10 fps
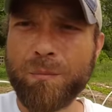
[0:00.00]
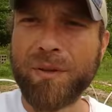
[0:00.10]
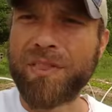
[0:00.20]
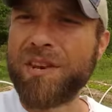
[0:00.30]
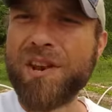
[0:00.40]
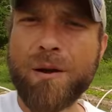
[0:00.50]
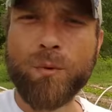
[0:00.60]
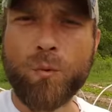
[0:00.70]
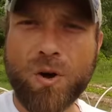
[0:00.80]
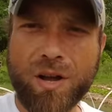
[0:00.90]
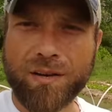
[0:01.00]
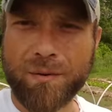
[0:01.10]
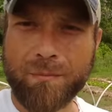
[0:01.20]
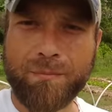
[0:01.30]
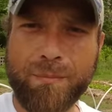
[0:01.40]
but the number one
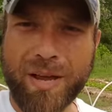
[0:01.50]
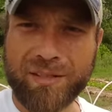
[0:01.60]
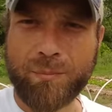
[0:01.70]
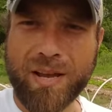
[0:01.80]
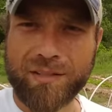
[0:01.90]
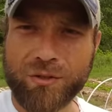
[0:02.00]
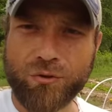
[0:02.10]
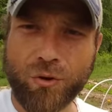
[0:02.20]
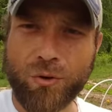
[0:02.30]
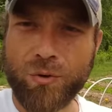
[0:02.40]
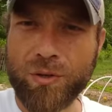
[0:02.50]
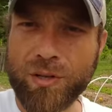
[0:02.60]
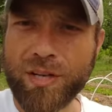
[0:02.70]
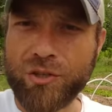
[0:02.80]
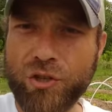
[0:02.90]
best pest control
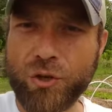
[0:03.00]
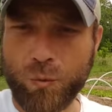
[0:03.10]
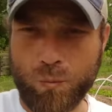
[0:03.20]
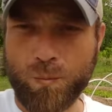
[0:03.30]
is you.